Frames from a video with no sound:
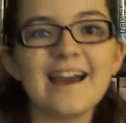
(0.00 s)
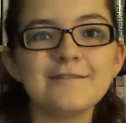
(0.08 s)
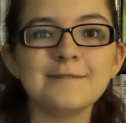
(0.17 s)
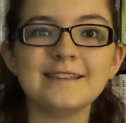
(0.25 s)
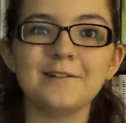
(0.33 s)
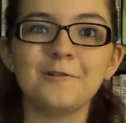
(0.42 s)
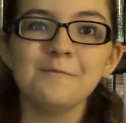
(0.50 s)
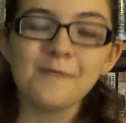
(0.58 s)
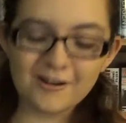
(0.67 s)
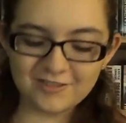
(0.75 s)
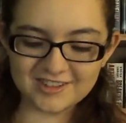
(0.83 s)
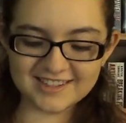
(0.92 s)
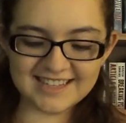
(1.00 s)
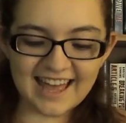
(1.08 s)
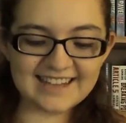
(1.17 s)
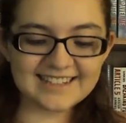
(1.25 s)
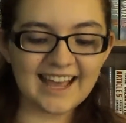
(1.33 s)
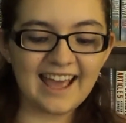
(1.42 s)
I have my little Marvel
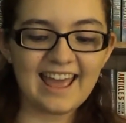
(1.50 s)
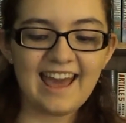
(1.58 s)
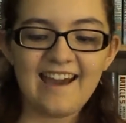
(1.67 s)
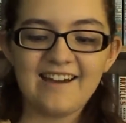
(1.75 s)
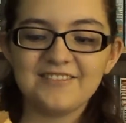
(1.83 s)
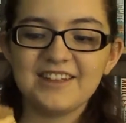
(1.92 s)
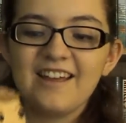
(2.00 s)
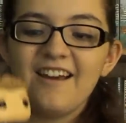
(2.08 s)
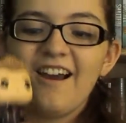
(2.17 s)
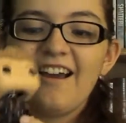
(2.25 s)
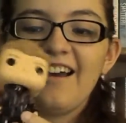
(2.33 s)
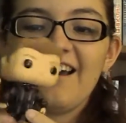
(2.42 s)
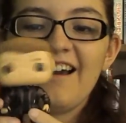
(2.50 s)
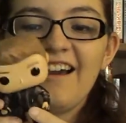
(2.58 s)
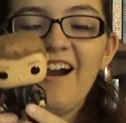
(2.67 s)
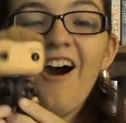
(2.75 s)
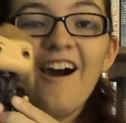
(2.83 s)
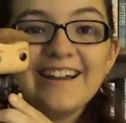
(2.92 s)
set. I have
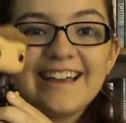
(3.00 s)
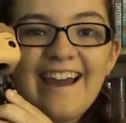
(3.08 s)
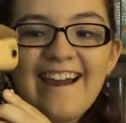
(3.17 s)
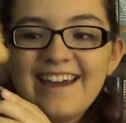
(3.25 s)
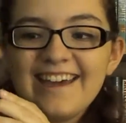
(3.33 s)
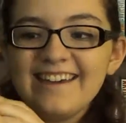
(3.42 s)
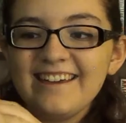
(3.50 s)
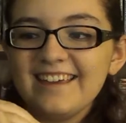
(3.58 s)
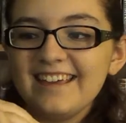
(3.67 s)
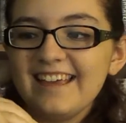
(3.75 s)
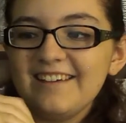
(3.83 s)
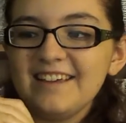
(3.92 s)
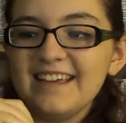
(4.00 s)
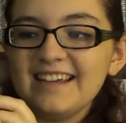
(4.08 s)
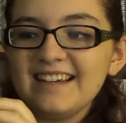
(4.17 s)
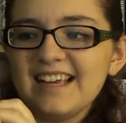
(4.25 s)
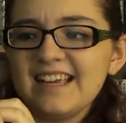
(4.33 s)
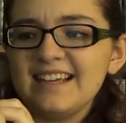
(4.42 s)
Hawkeye
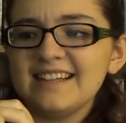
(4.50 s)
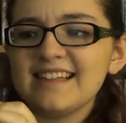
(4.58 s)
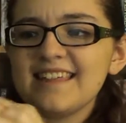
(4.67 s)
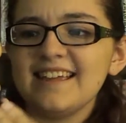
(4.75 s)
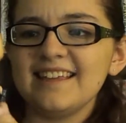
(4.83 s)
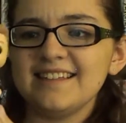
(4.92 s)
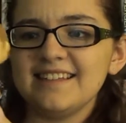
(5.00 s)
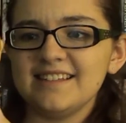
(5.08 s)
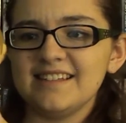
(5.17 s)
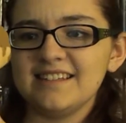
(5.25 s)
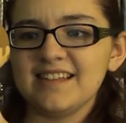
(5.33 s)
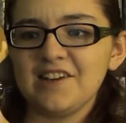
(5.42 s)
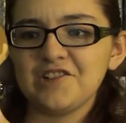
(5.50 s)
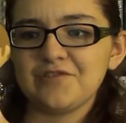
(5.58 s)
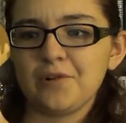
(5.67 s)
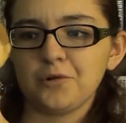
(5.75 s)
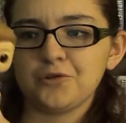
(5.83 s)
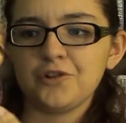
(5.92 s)
in his, I think this is his Age
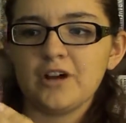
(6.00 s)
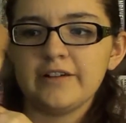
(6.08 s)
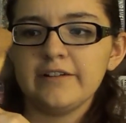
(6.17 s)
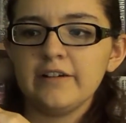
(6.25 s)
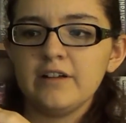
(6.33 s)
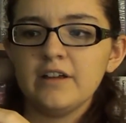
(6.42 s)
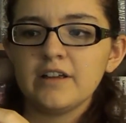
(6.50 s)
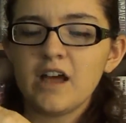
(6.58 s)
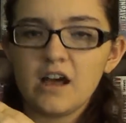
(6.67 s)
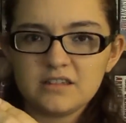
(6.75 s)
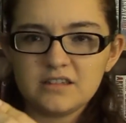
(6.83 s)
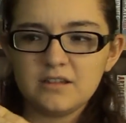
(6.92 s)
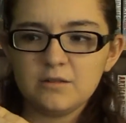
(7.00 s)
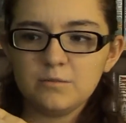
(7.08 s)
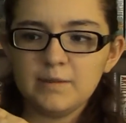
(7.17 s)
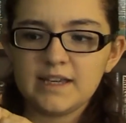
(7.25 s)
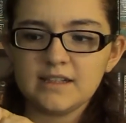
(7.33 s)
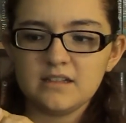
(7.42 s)
of Ultron
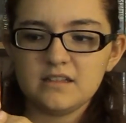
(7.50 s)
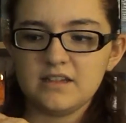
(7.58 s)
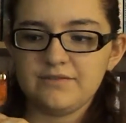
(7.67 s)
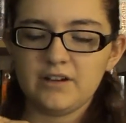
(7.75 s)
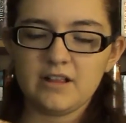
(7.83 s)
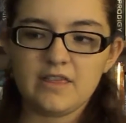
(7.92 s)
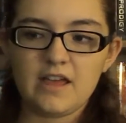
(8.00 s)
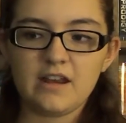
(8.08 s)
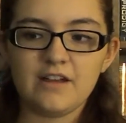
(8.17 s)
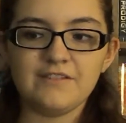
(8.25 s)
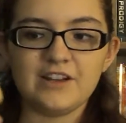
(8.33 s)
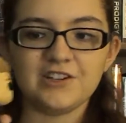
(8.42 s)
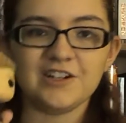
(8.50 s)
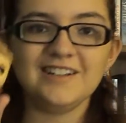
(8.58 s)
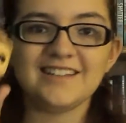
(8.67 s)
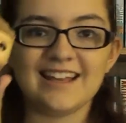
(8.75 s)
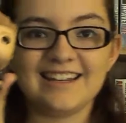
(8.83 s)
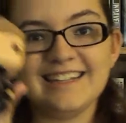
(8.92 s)
costume because it's different than
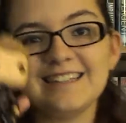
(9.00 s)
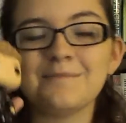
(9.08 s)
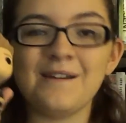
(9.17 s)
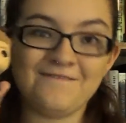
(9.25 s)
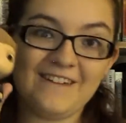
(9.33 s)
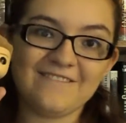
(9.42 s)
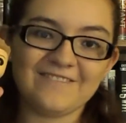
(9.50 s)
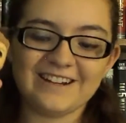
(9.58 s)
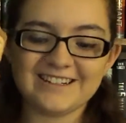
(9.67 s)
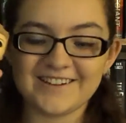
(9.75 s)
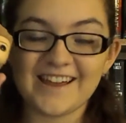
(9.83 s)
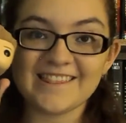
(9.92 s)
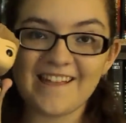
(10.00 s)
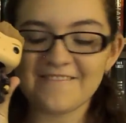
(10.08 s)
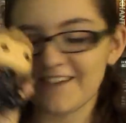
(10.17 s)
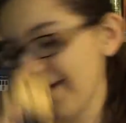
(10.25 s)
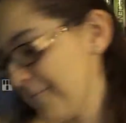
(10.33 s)
Avengers, and he's my favorite, so I love